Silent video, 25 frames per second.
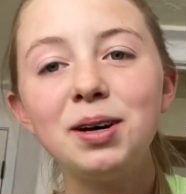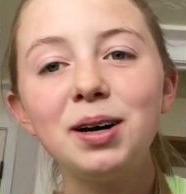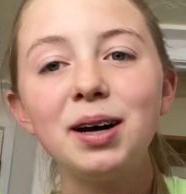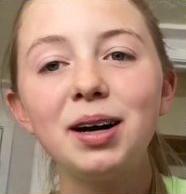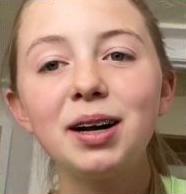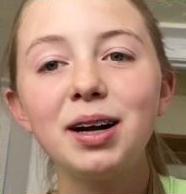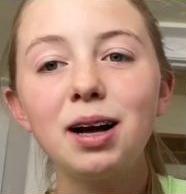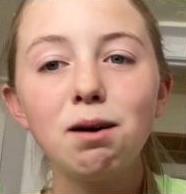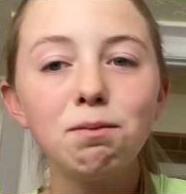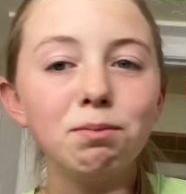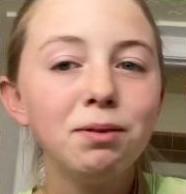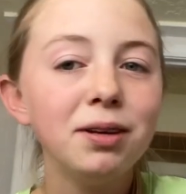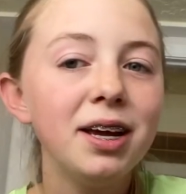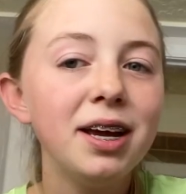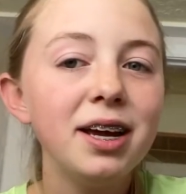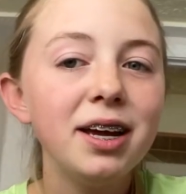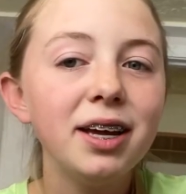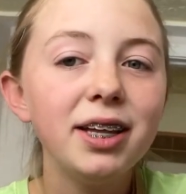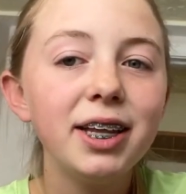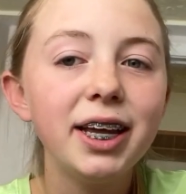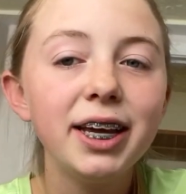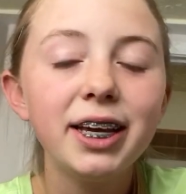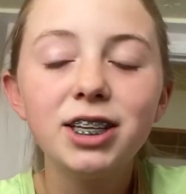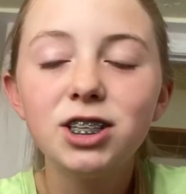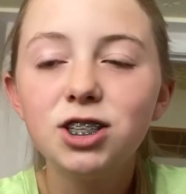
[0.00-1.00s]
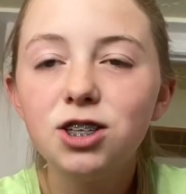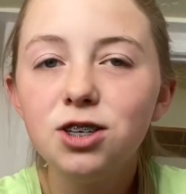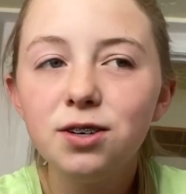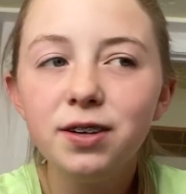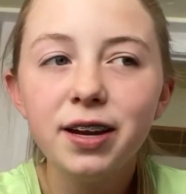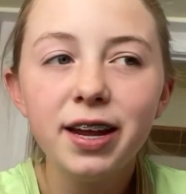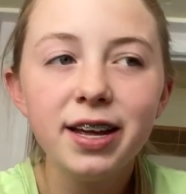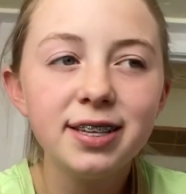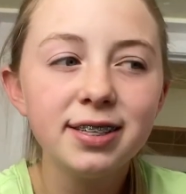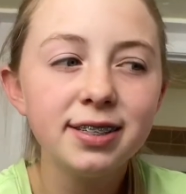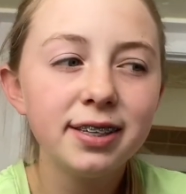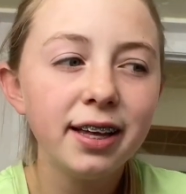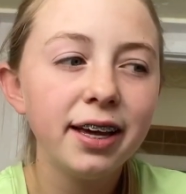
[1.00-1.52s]
2
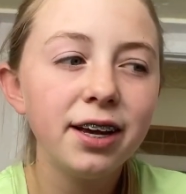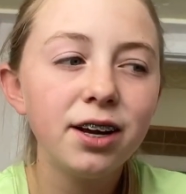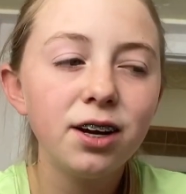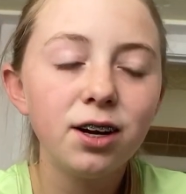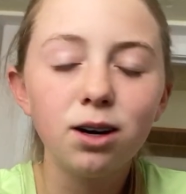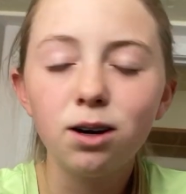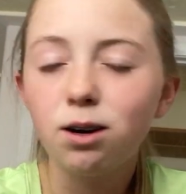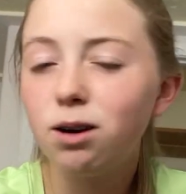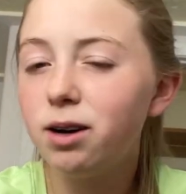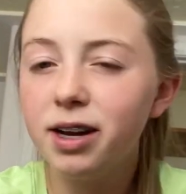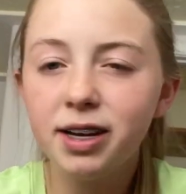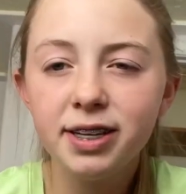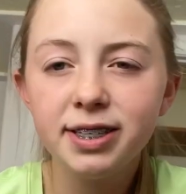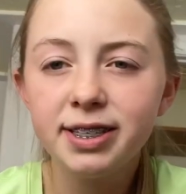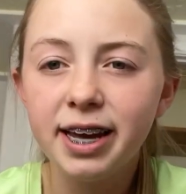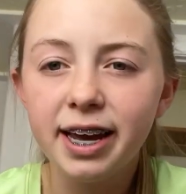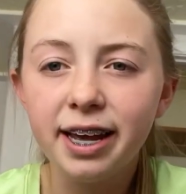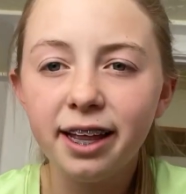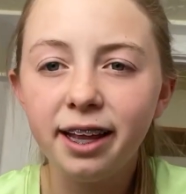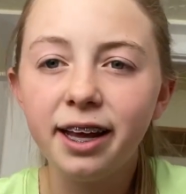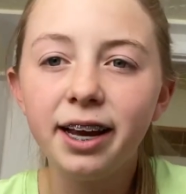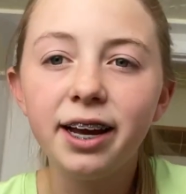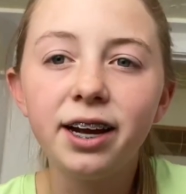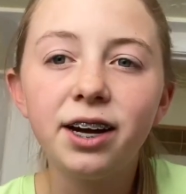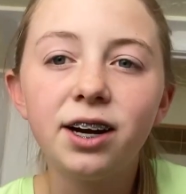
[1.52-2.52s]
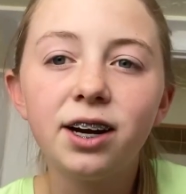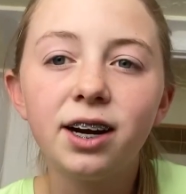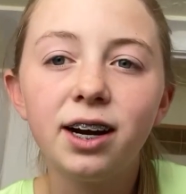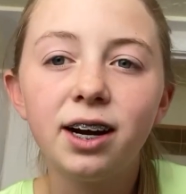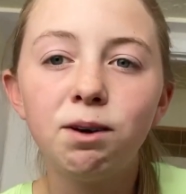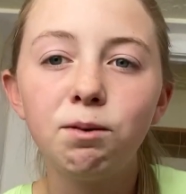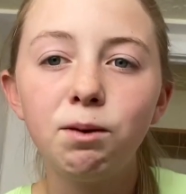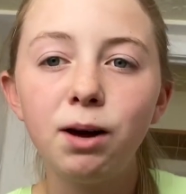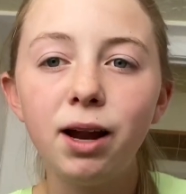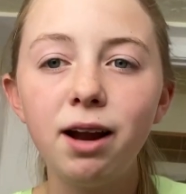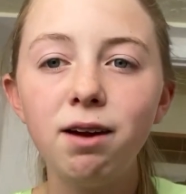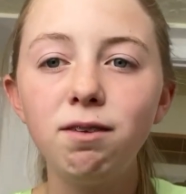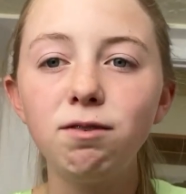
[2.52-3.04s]
days later, a day later, or
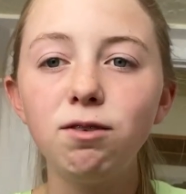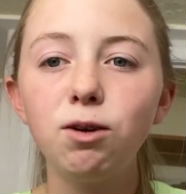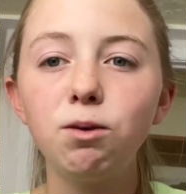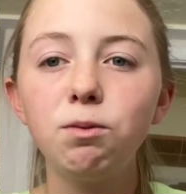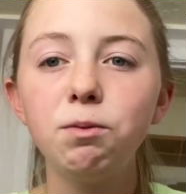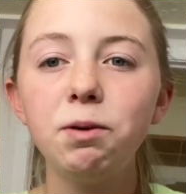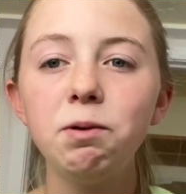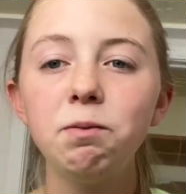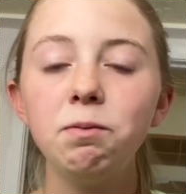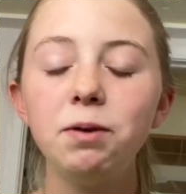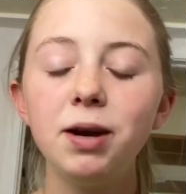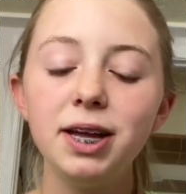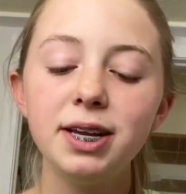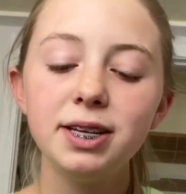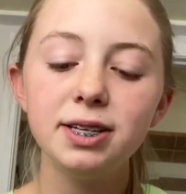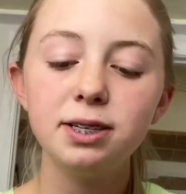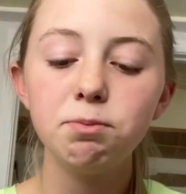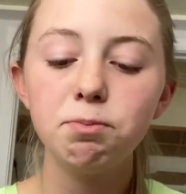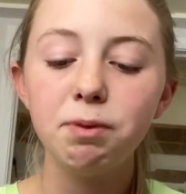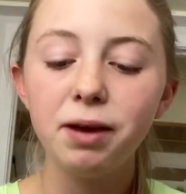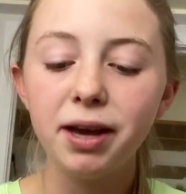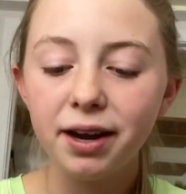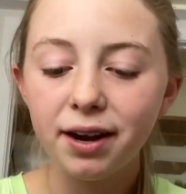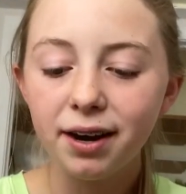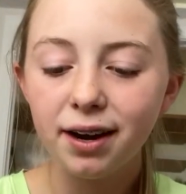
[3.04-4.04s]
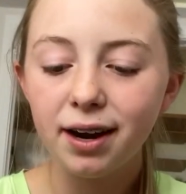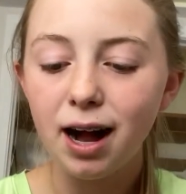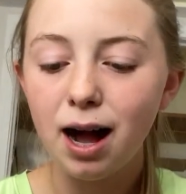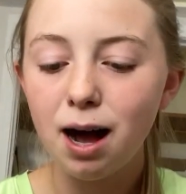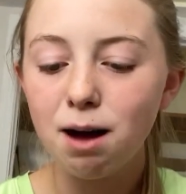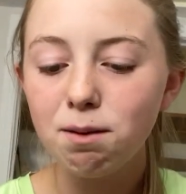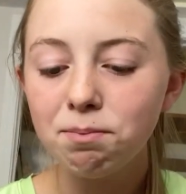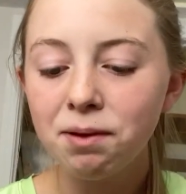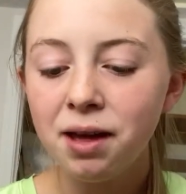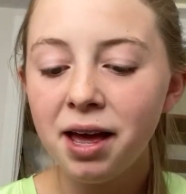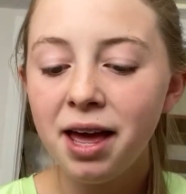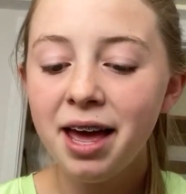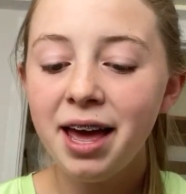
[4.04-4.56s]
whatever, we went to pick her
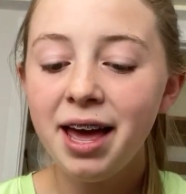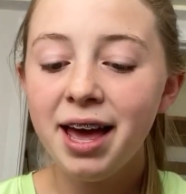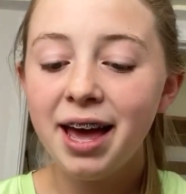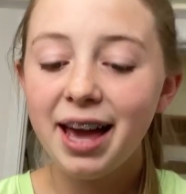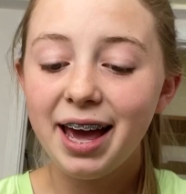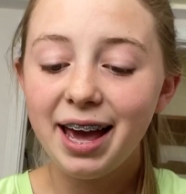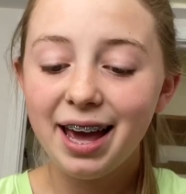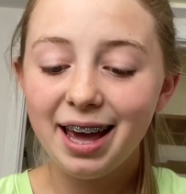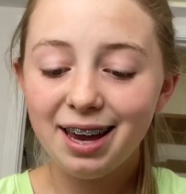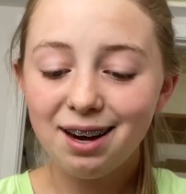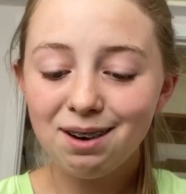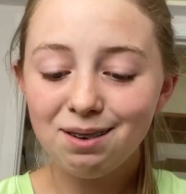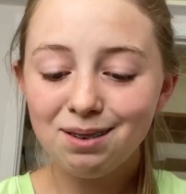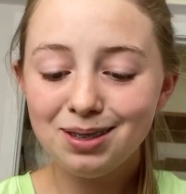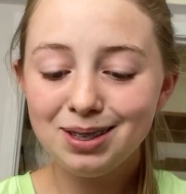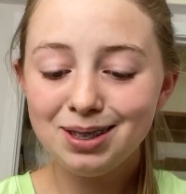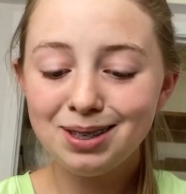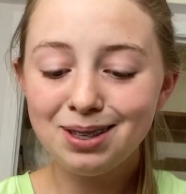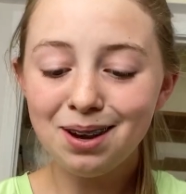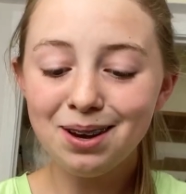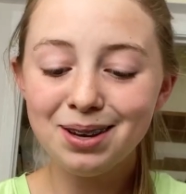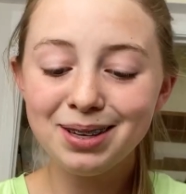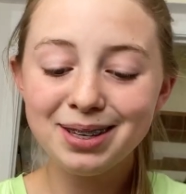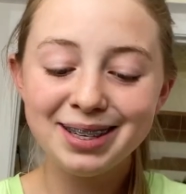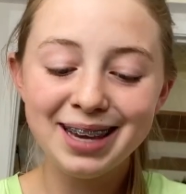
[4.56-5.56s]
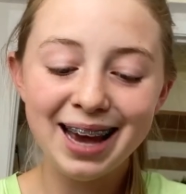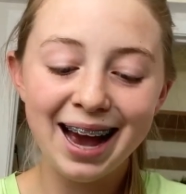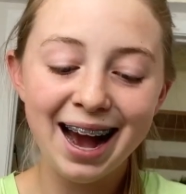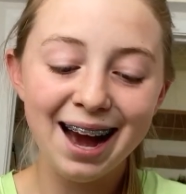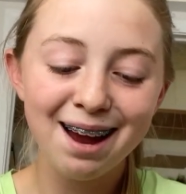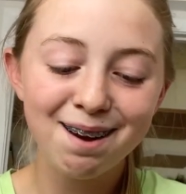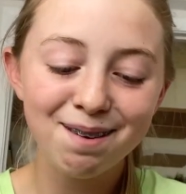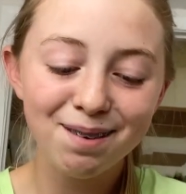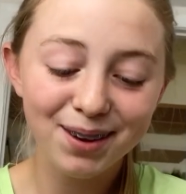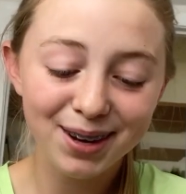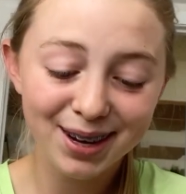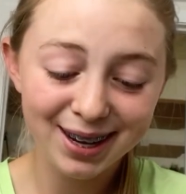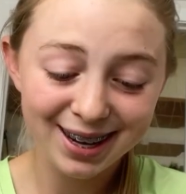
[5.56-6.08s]
up. And it was so sad
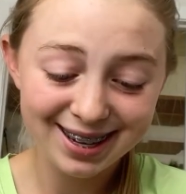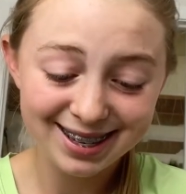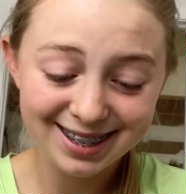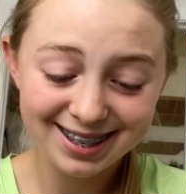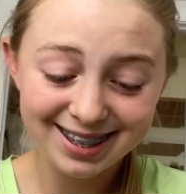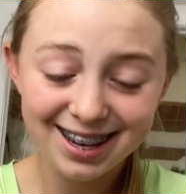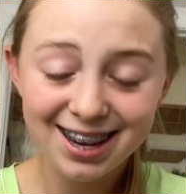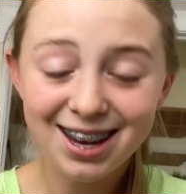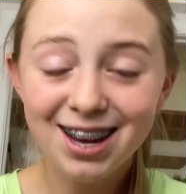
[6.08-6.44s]
because